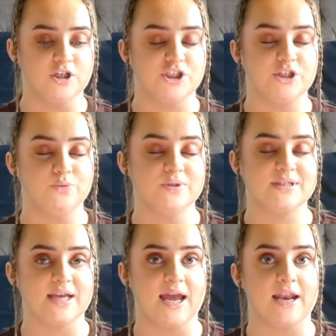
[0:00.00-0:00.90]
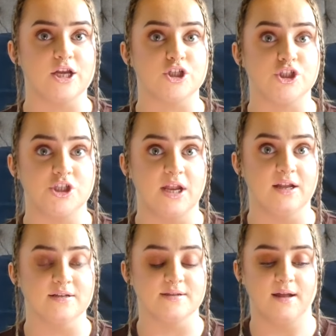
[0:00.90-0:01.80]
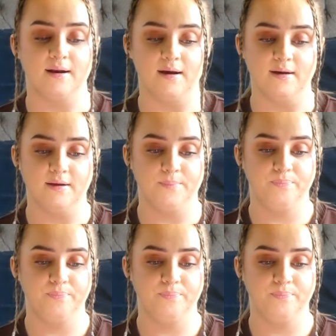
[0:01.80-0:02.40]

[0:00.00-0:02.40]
and she was scared shitless that night.